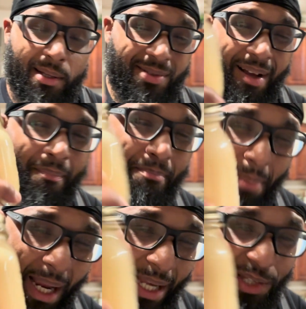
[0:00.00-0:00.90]
So I
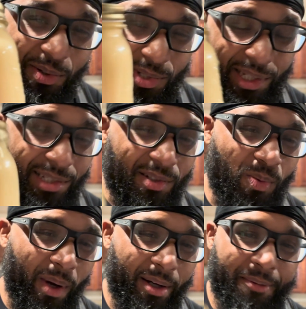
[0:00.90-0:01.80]
may use this as
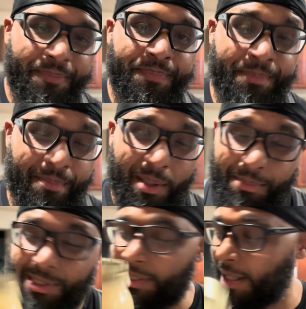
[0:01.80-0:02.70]
well. I'm going
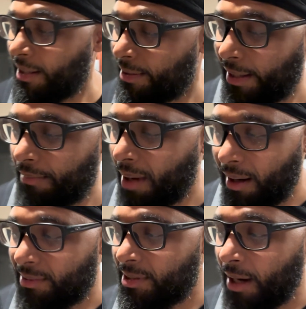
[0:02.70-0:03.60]
to sit down and think
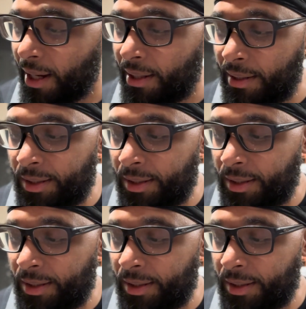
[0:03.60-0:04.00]
about it tonight.